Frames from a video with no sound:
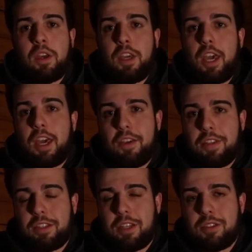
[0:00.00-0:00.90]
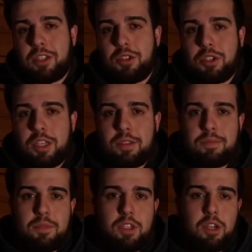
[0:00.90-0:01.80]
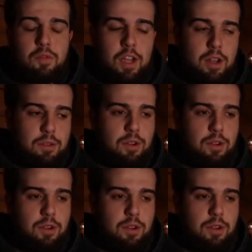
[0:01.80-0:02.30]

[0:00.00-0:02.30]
yeah, if that sounds interesting, stick around,